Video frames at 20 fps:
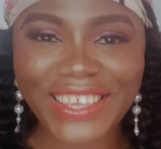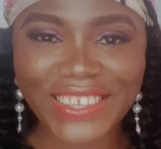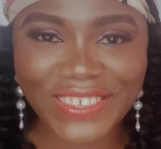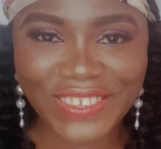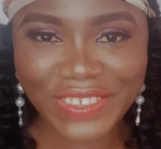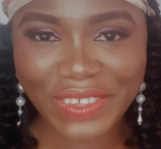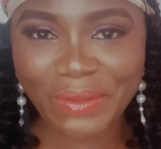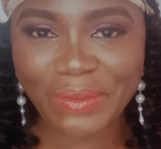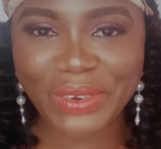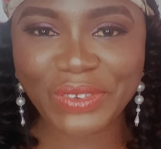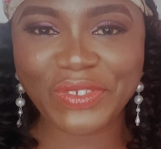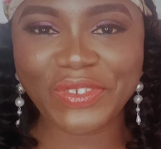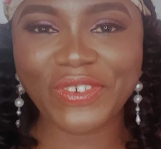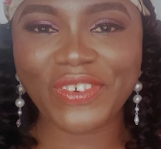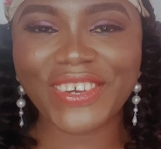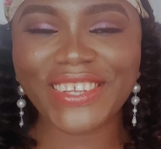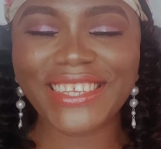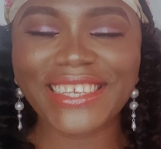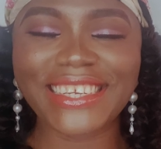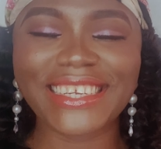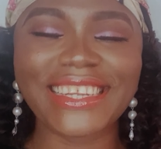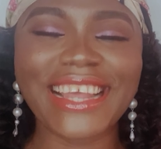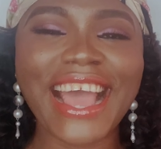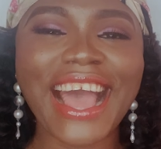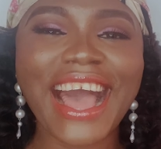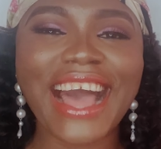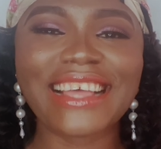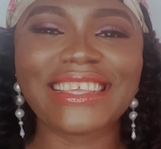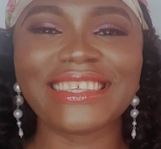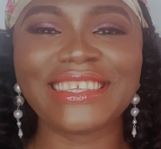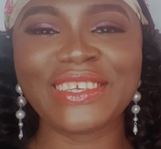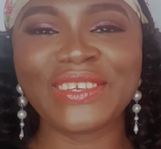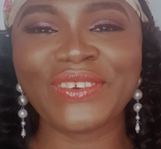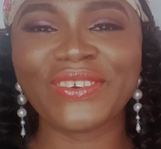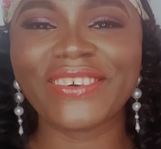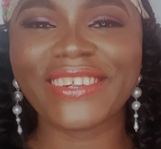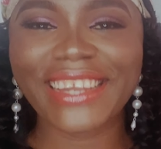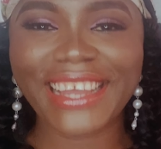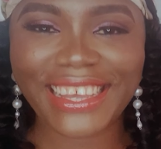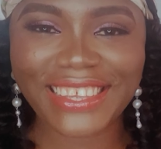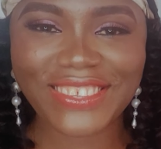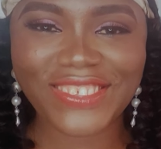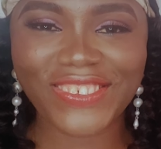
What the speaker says: you so much for watching. I'll see you all next